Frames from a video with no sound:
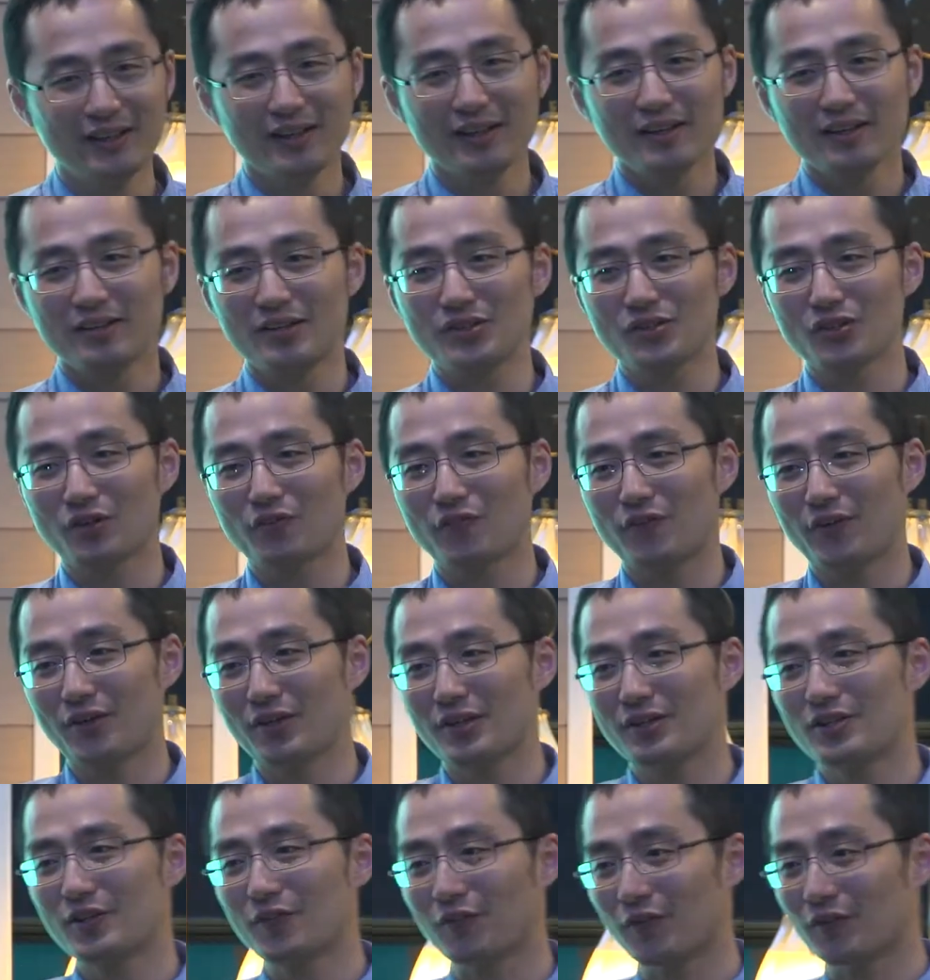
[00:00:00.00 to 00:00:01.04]
These are very
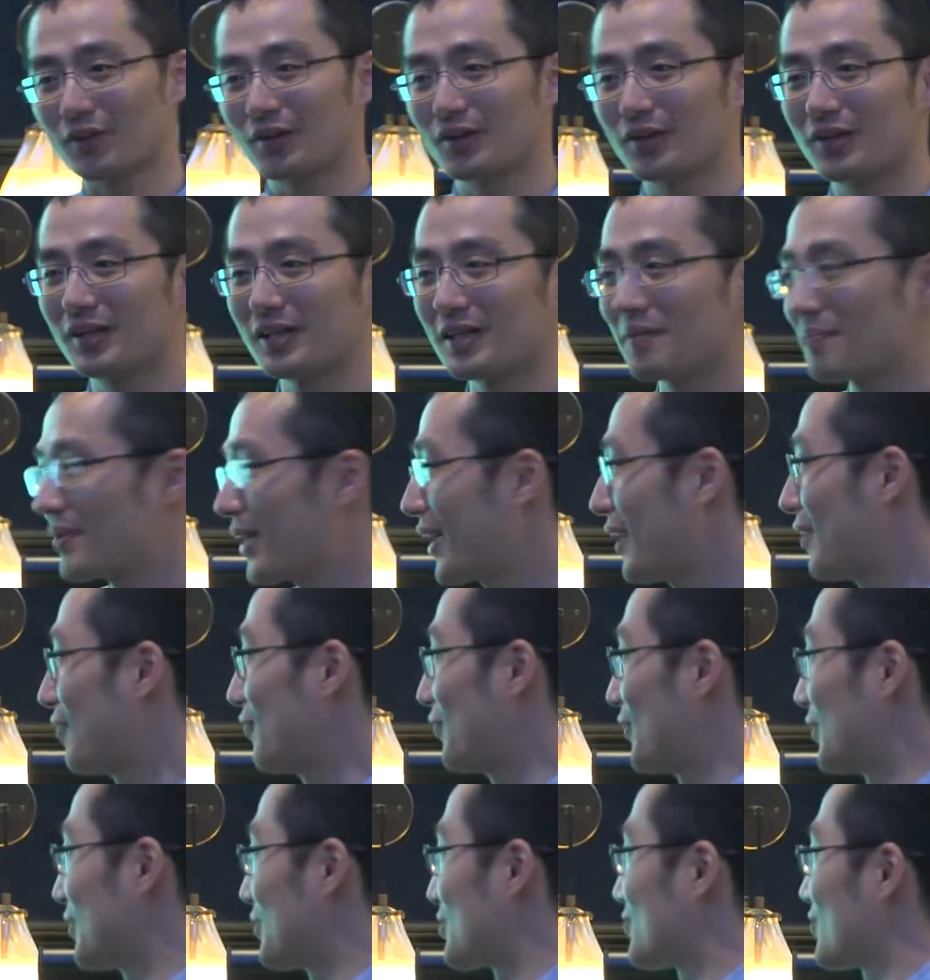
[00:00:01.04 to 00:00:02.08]
different learning
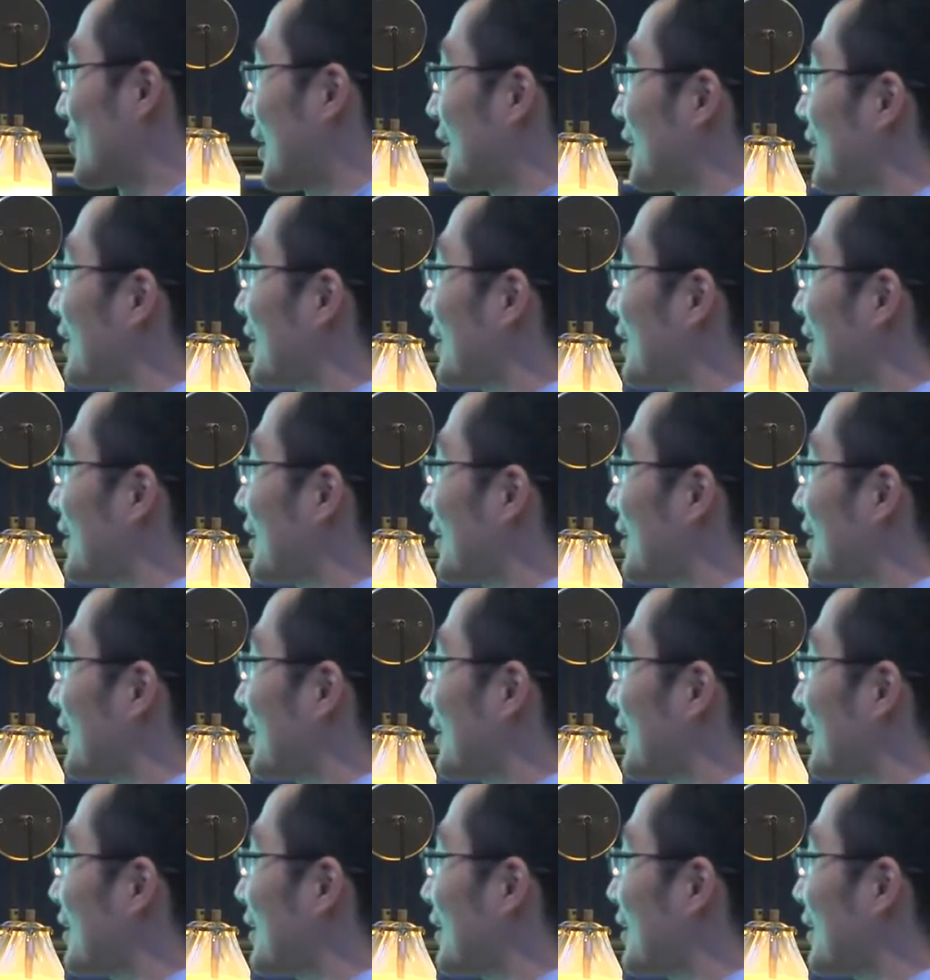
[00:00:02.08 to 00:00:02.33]
behaviors that